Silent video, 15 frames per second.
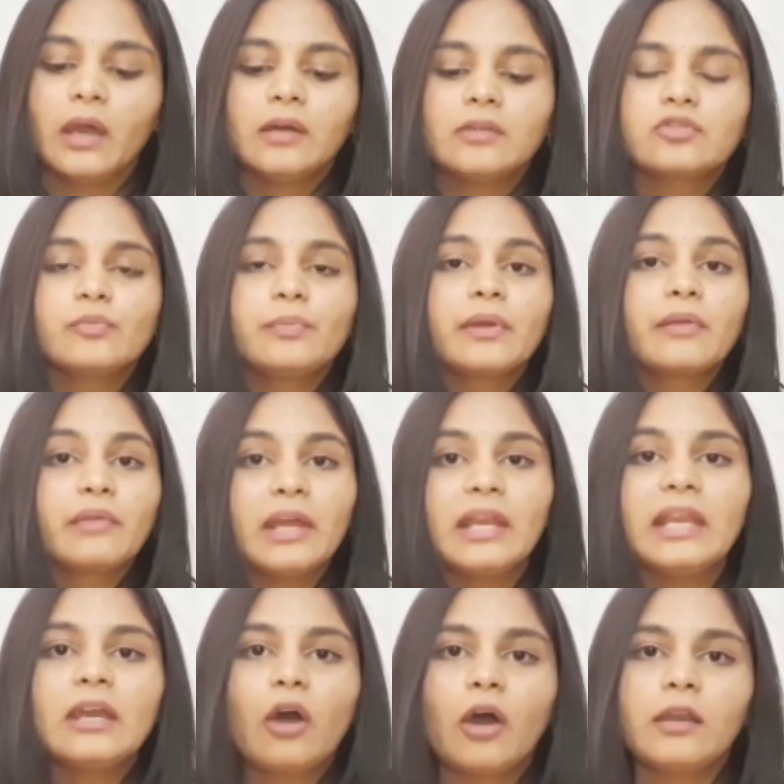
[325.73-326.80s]
To be
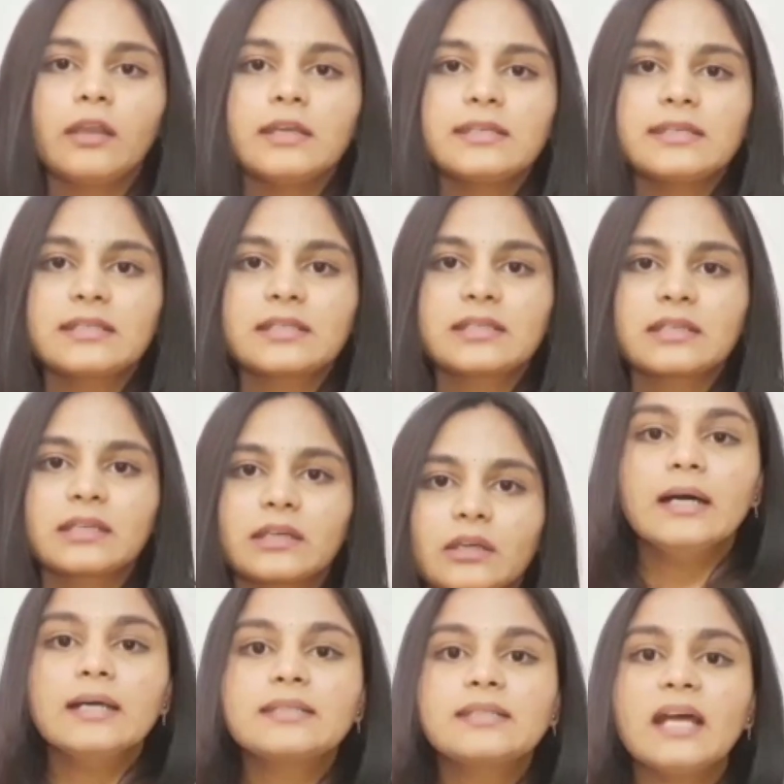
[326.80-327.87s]
really honest,
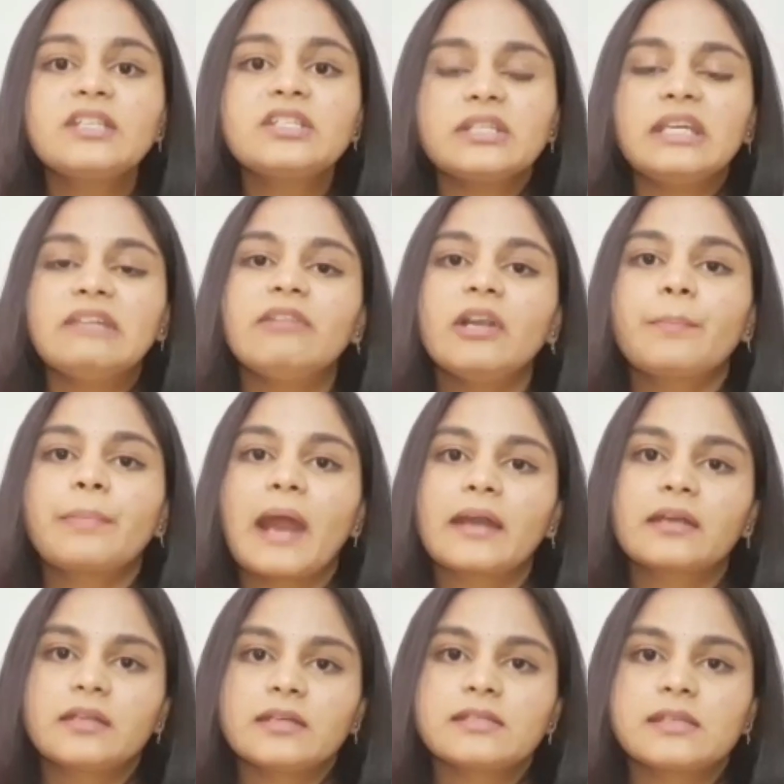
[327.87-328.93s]
such evil
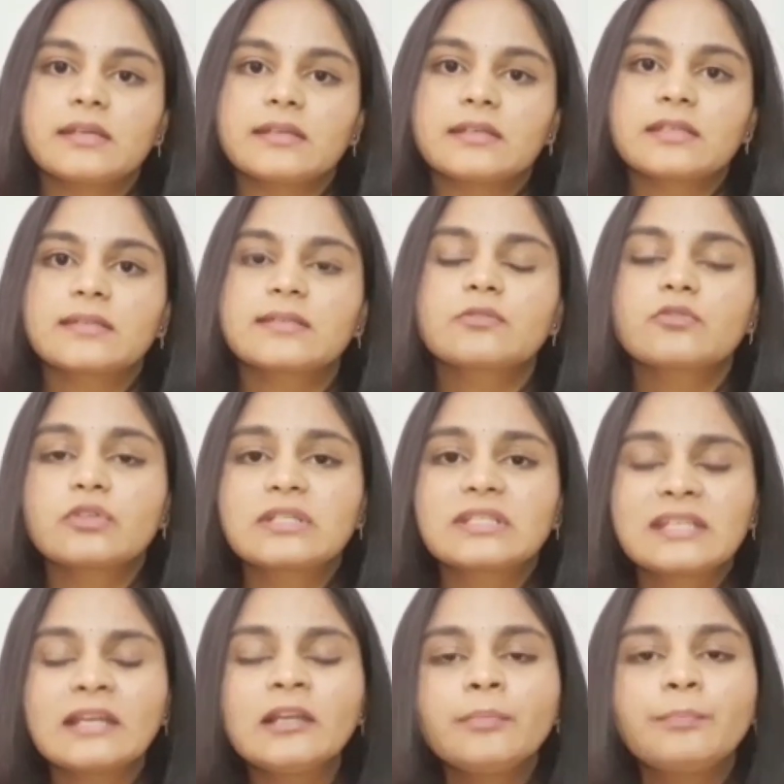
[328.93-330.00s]
practices to
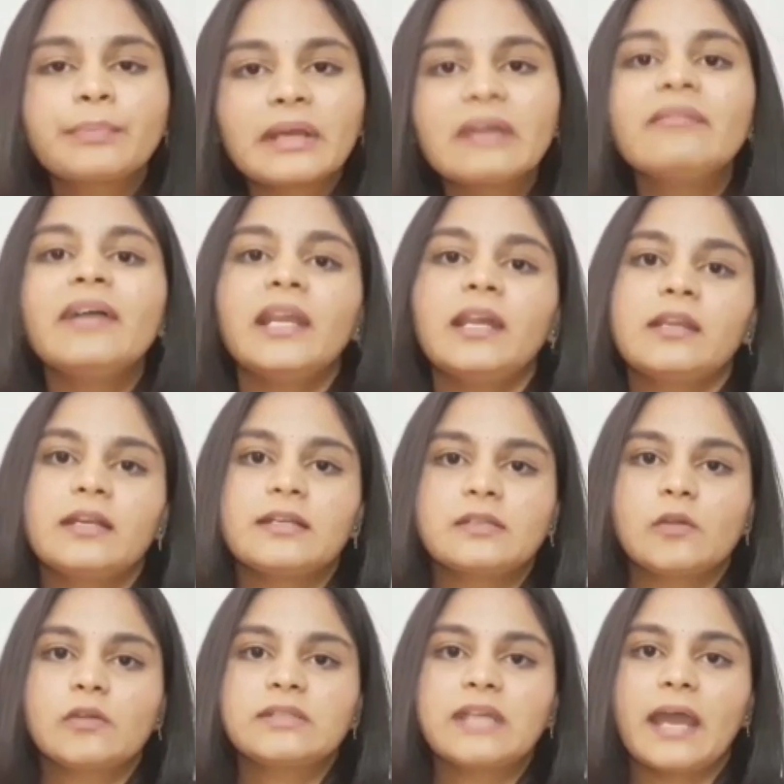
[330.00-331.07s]
still prevail in our
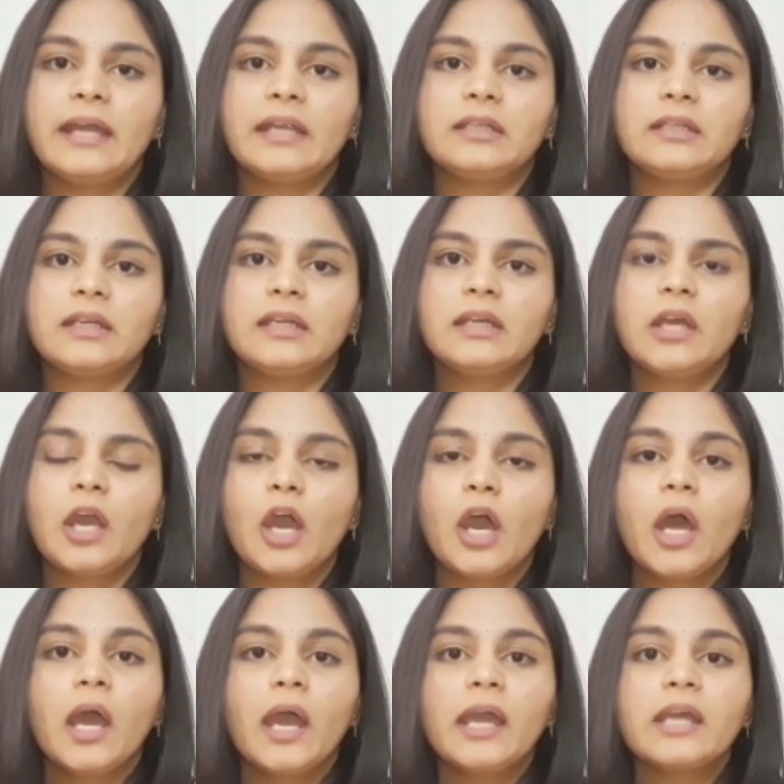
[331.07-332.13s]
society
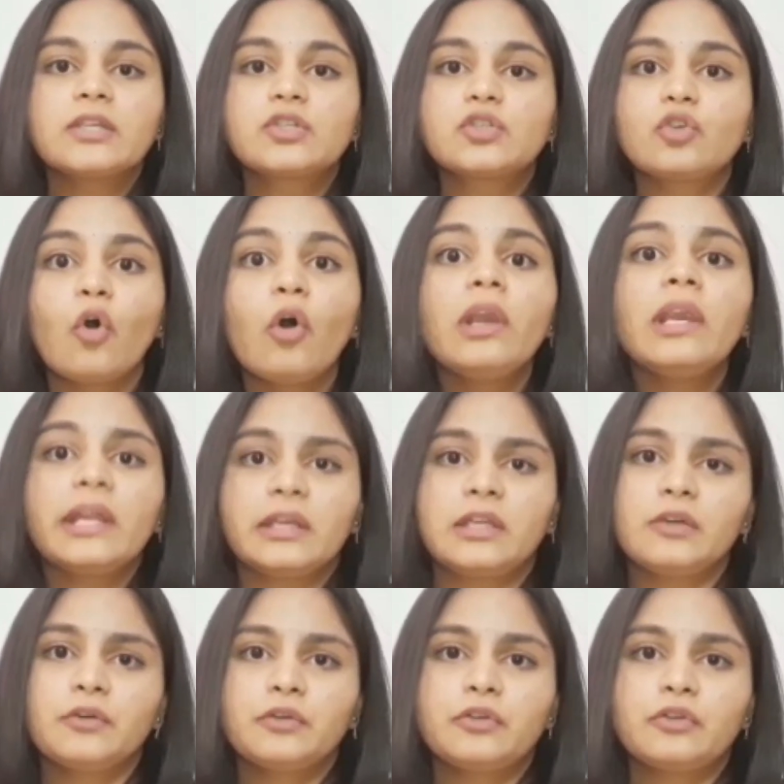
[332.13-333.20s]
is solely
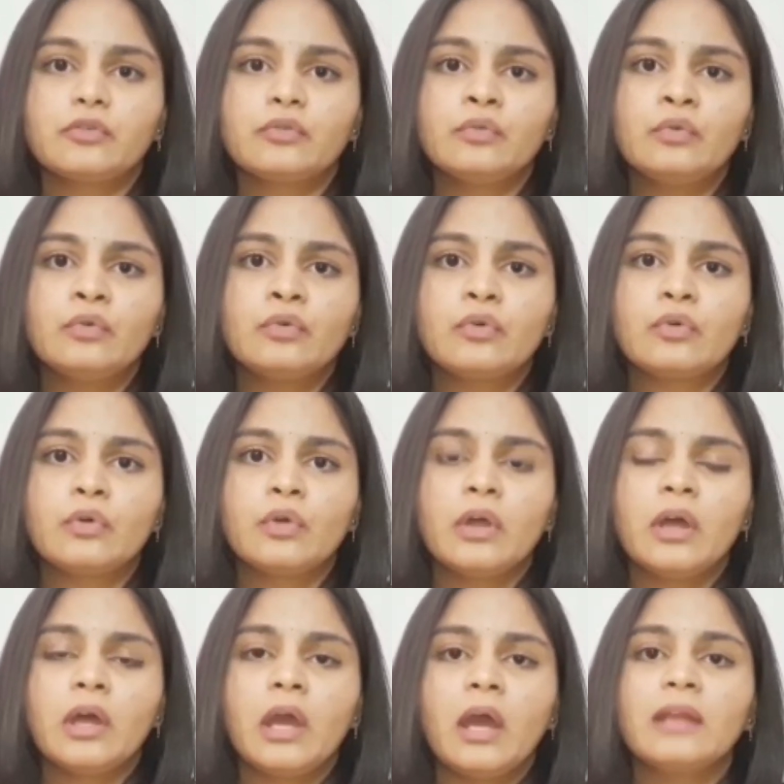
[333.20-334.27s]
due to
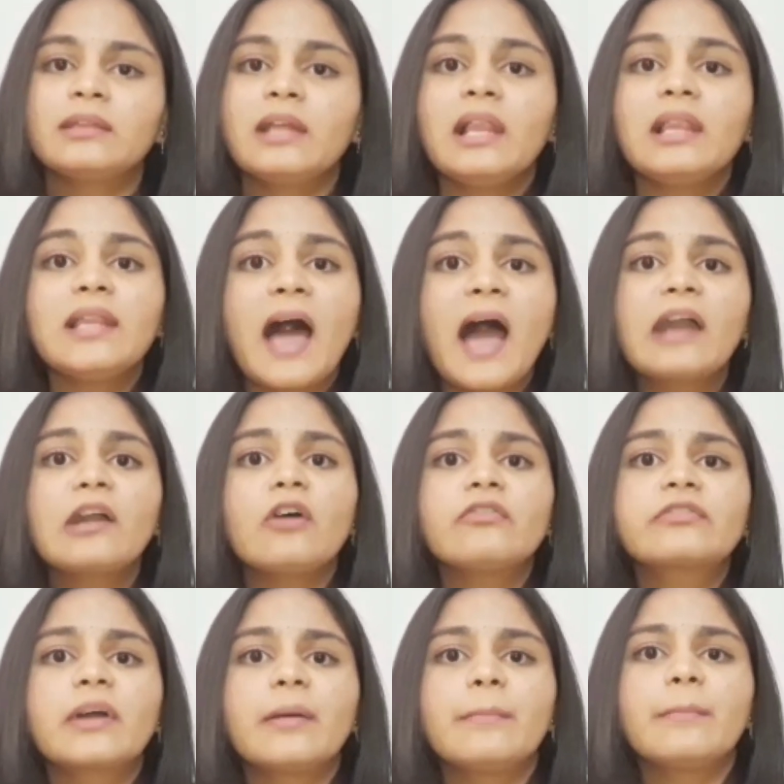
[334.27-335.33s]
the lack
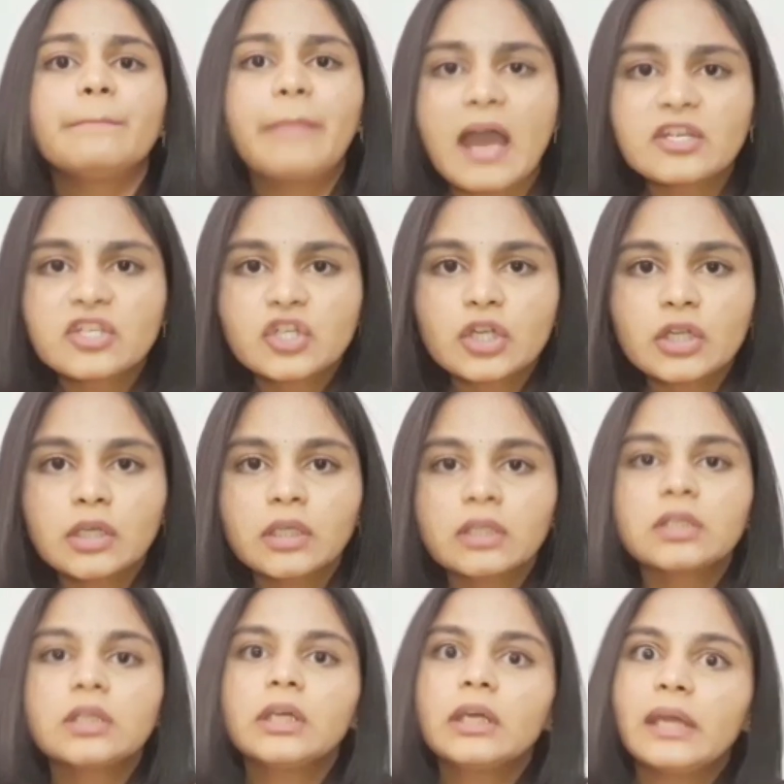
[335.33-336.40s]
of compassion,
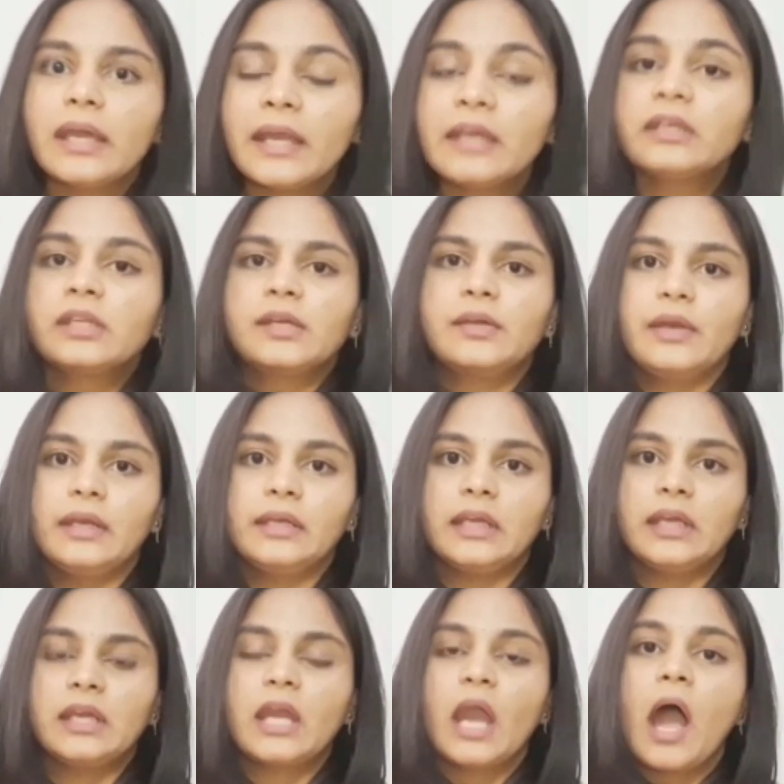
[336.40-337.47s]

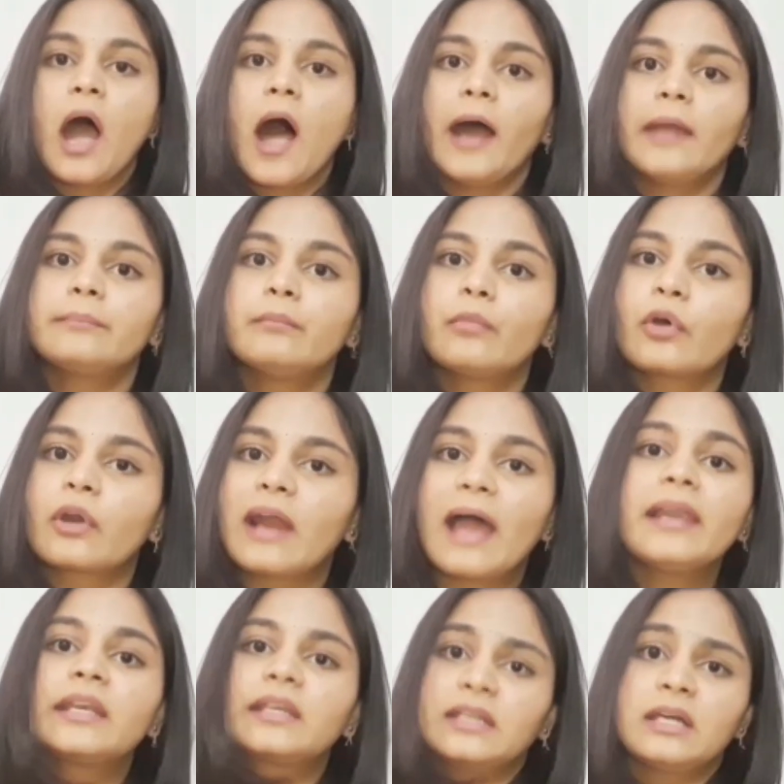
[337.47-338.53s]
integrity and
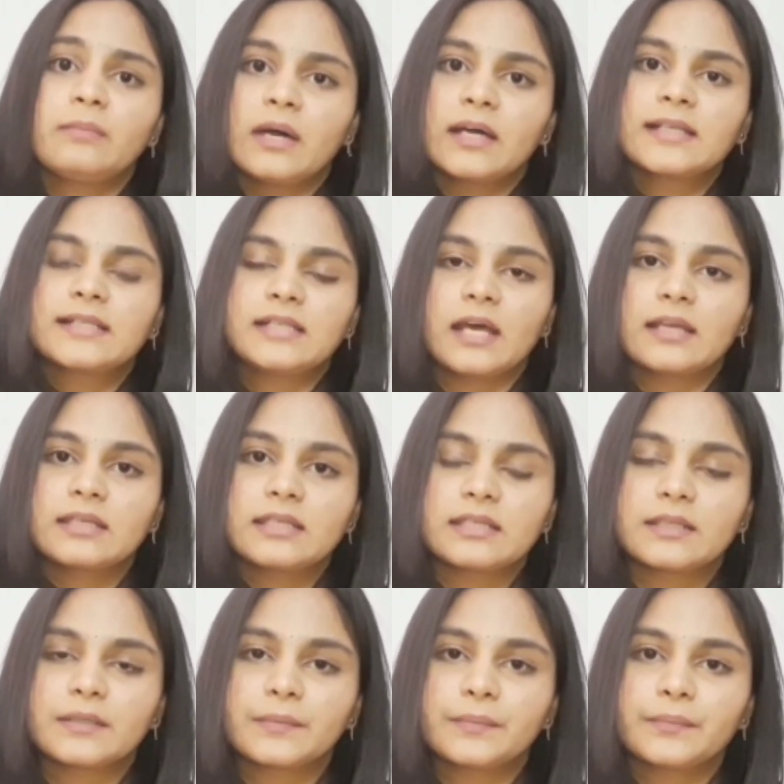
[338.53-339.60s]
morality amongst us.